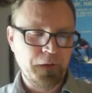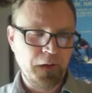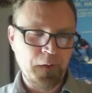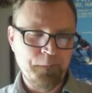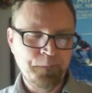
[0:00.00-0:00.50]

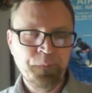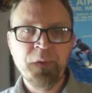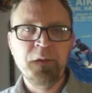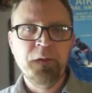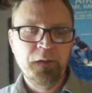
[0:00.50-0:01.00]
Um,
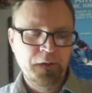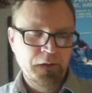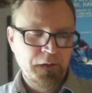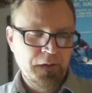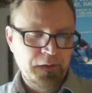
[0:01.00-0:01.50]

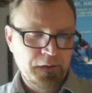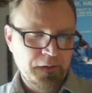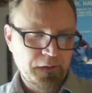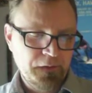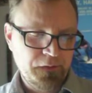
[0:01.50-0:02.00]

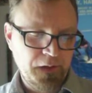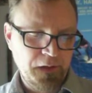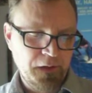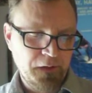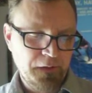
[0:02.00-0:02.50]
let's see
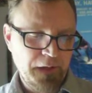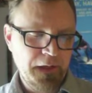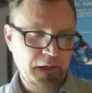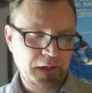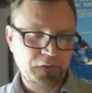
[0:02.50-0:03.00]
here.
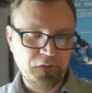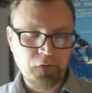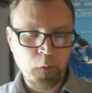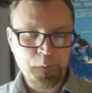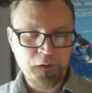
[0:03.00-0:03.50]
In a
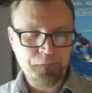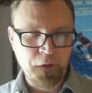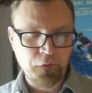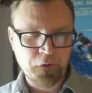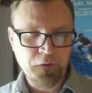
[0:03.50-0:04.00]
dystopian
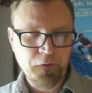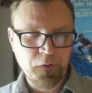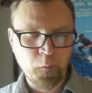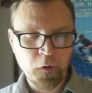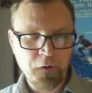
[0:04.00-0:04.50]
future,
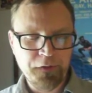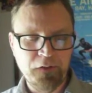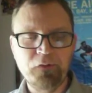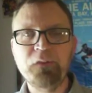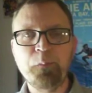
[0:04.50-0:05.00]
the world
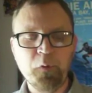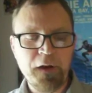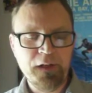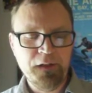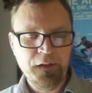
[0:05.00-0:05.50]
is
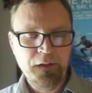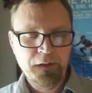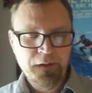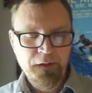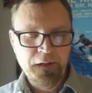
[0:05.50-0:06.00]
separated
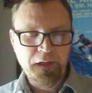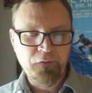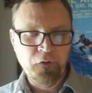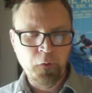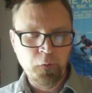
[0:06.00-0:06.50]

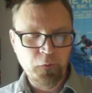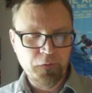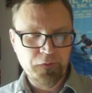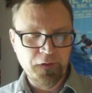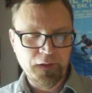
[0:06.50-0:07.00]
into
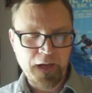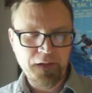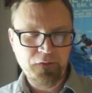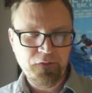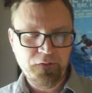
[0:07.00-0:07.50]
the
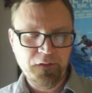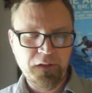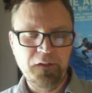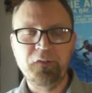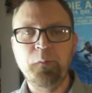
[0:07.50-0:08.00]
lights
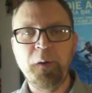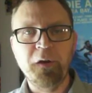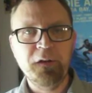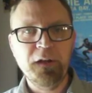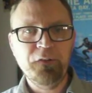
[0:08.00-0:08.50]
is a
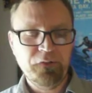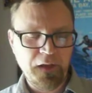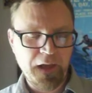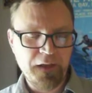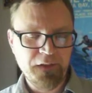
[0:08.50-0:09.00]
paradise
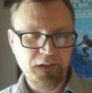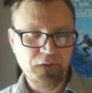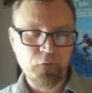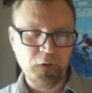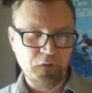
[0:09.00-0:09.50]
and the
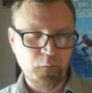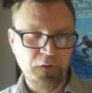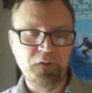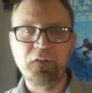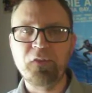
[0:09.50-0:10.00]
district,
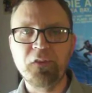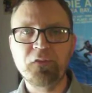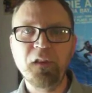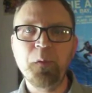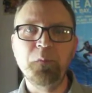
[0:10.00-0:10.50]
which is the
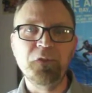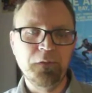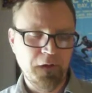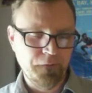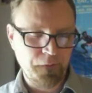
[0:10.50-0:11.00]
slums
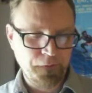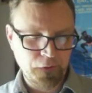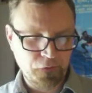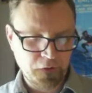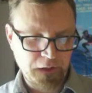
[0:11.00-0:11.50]
of the future.